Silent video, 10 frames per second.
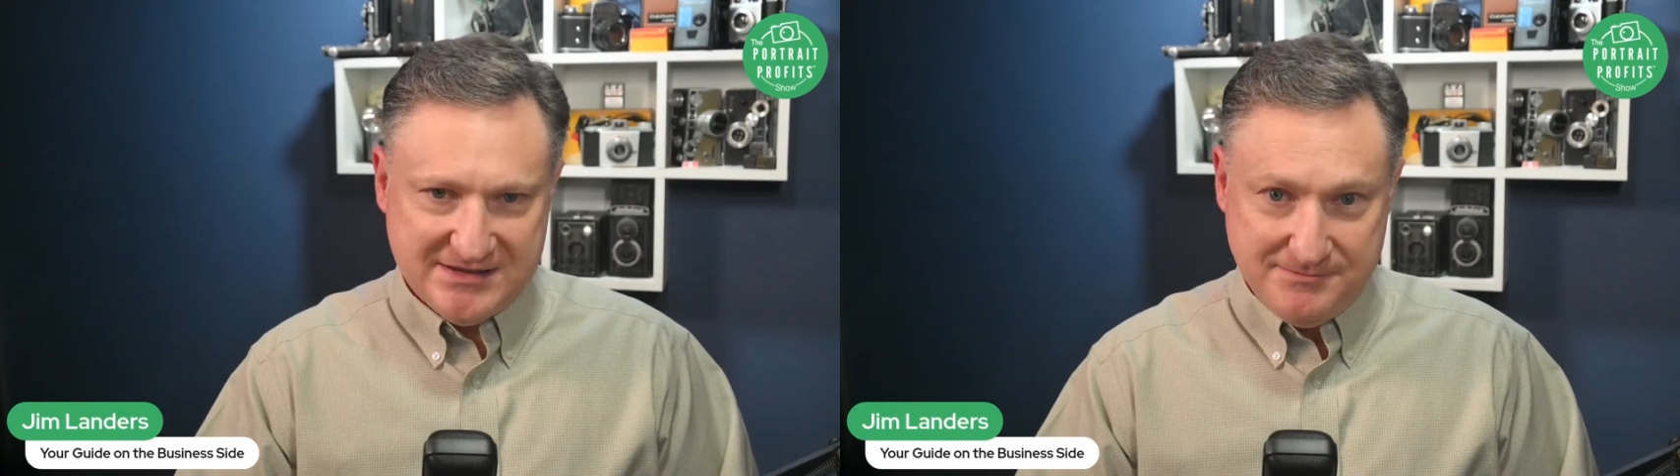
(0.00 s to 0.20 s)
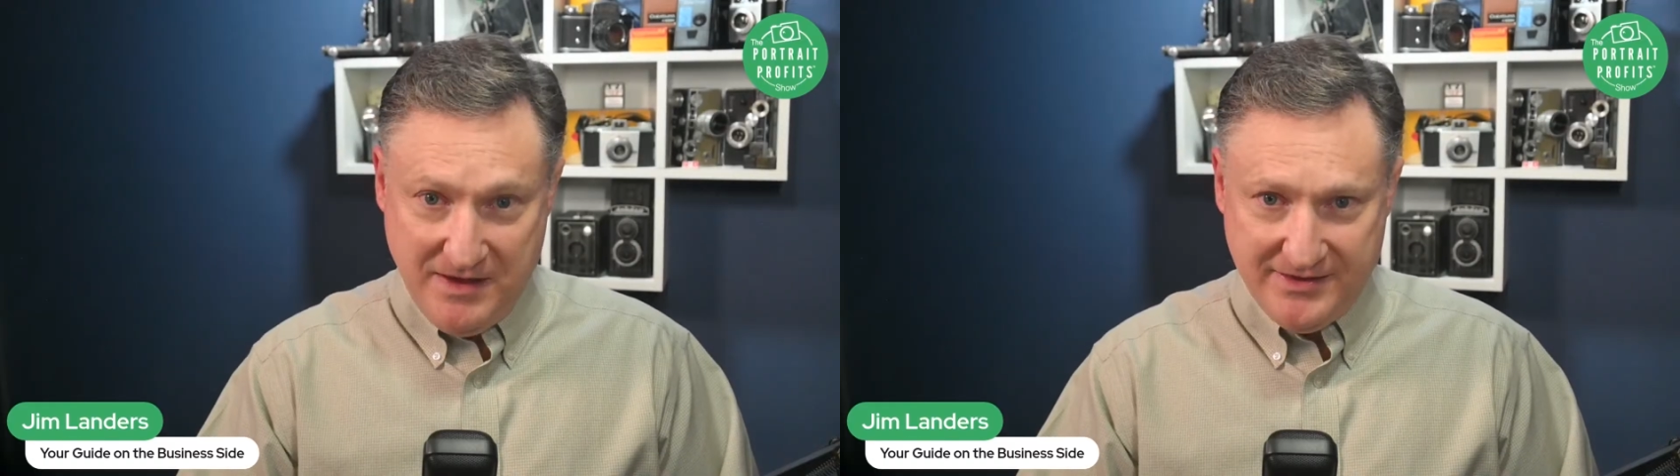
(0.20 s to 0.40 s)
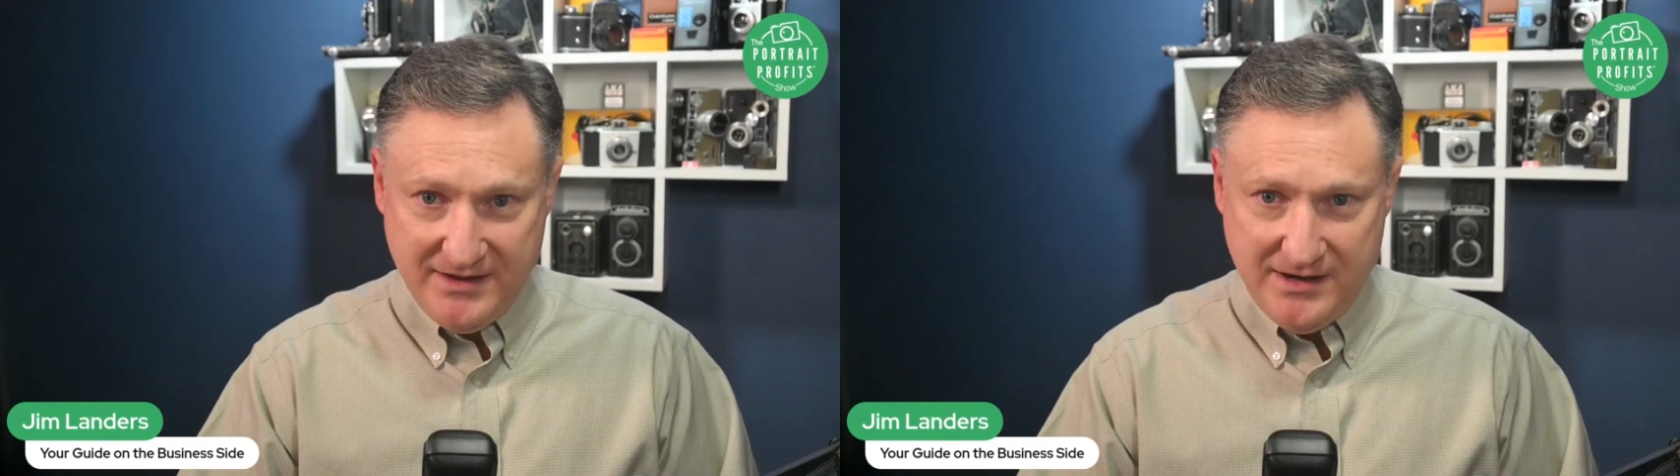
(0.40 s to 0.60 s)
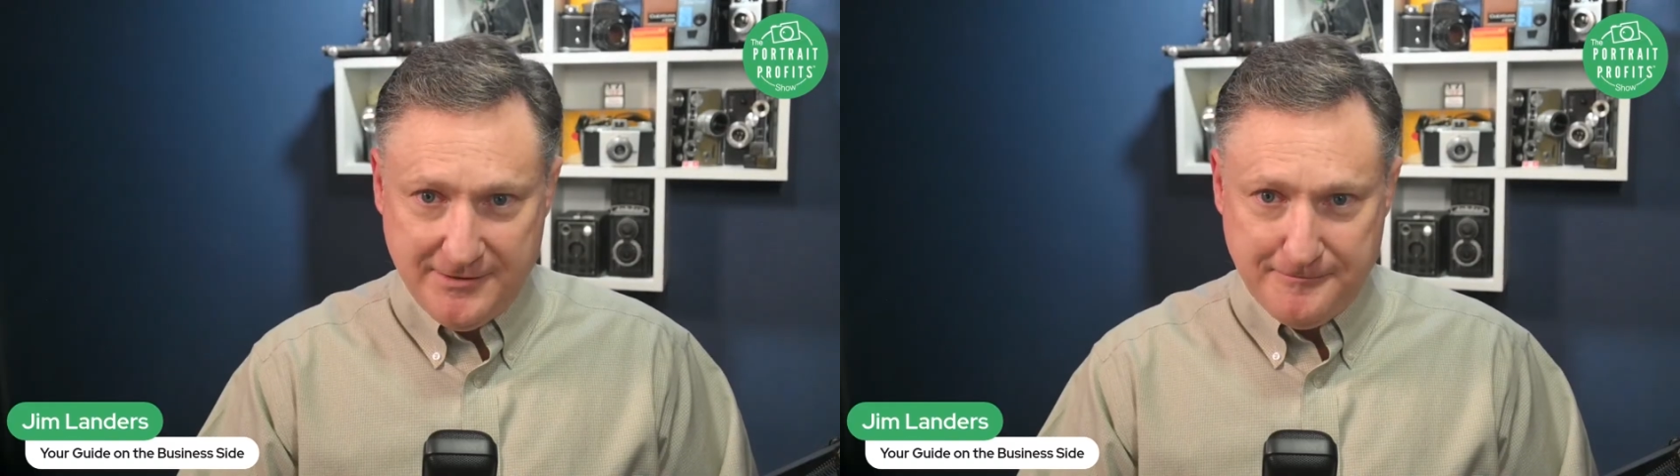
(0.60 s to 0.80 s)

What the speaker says: method